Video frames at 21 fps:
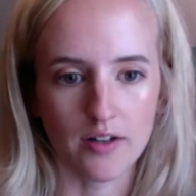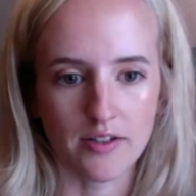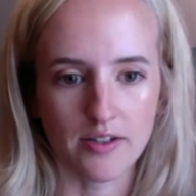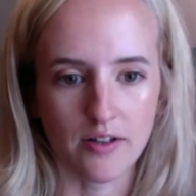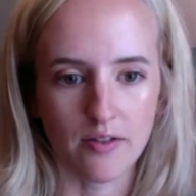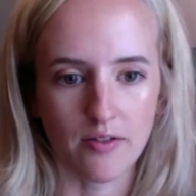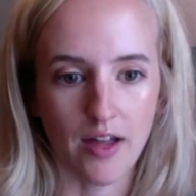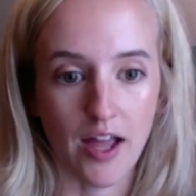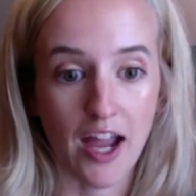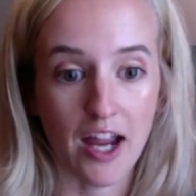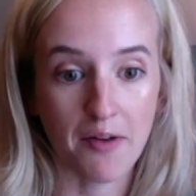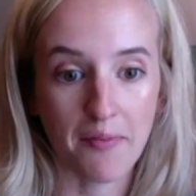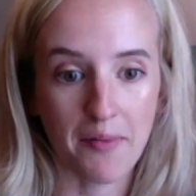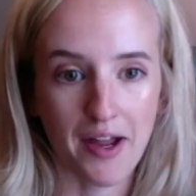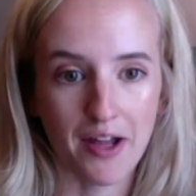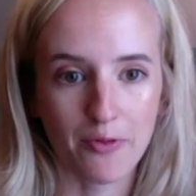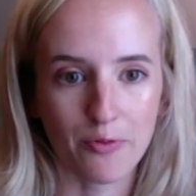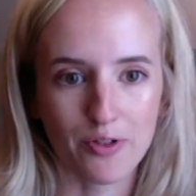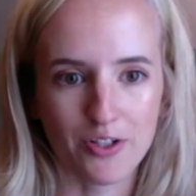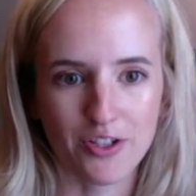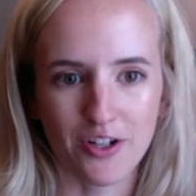So the
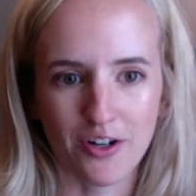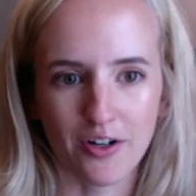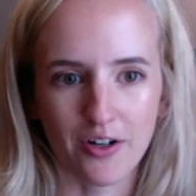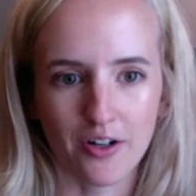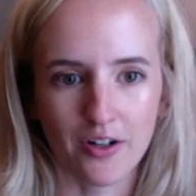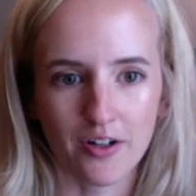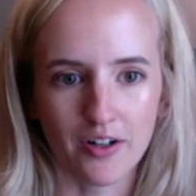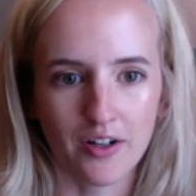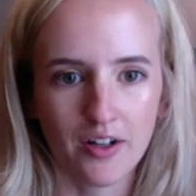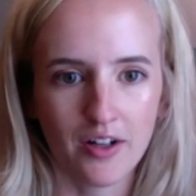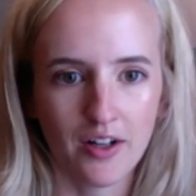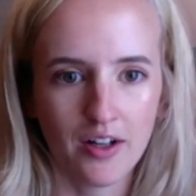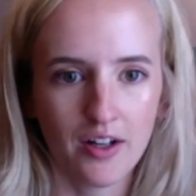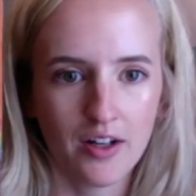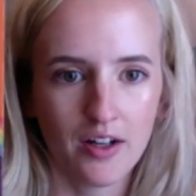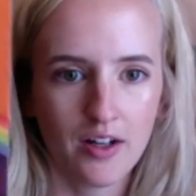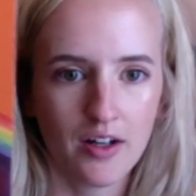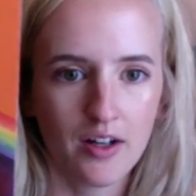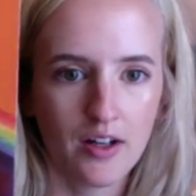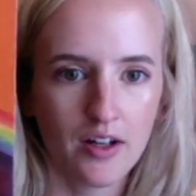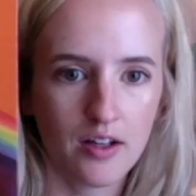Hangman return,
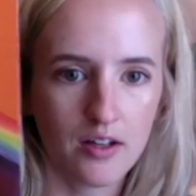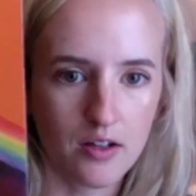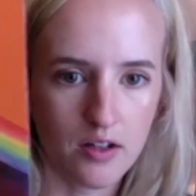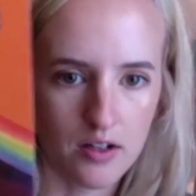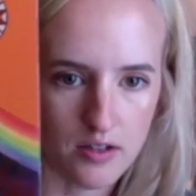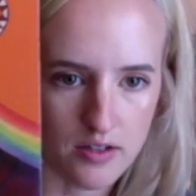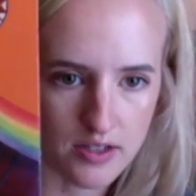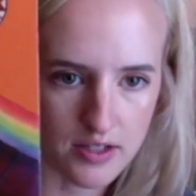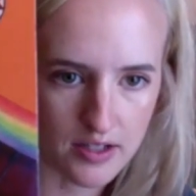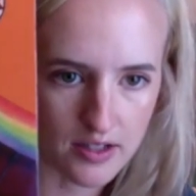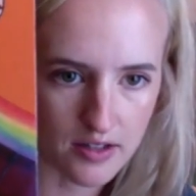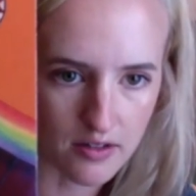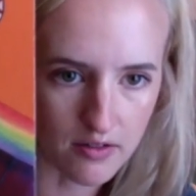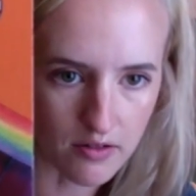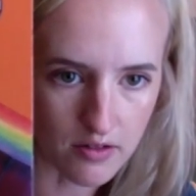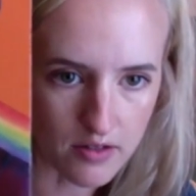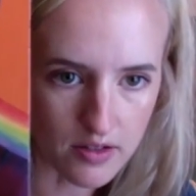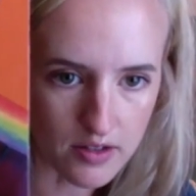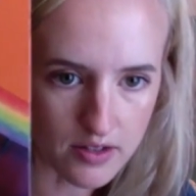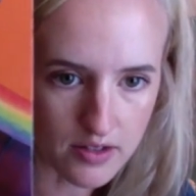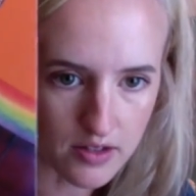and you can see
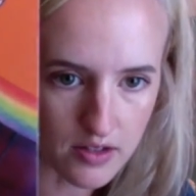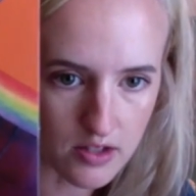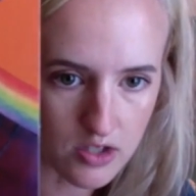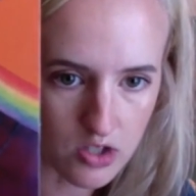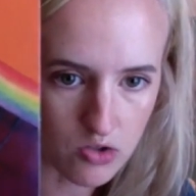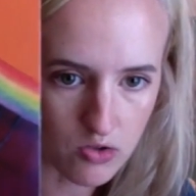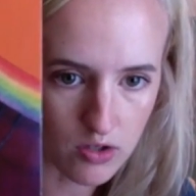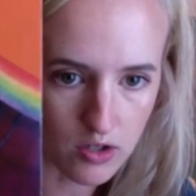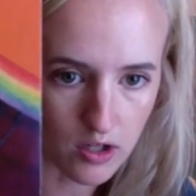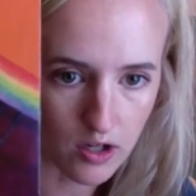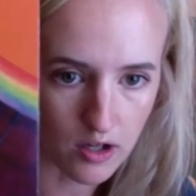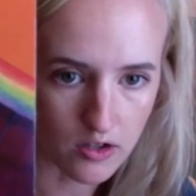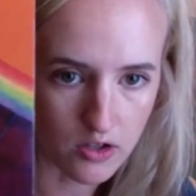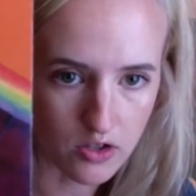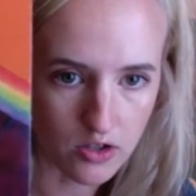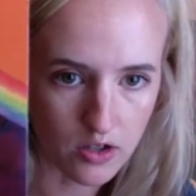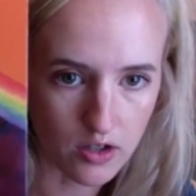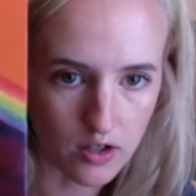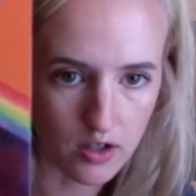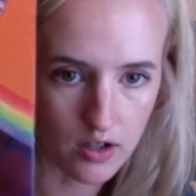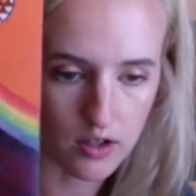those Sri
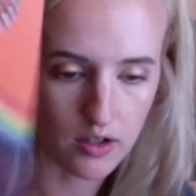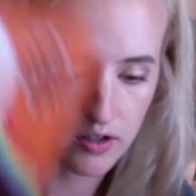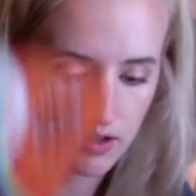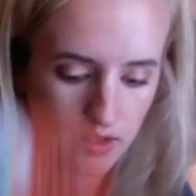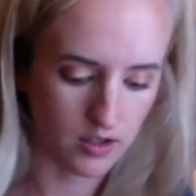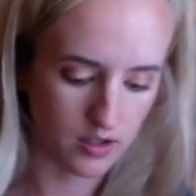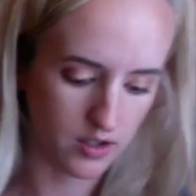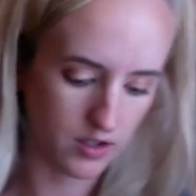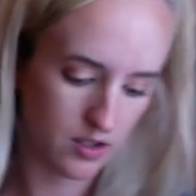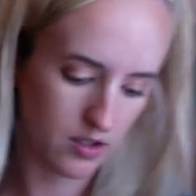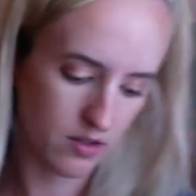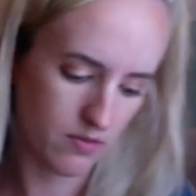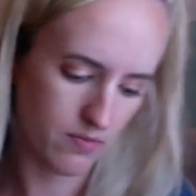Yantra, and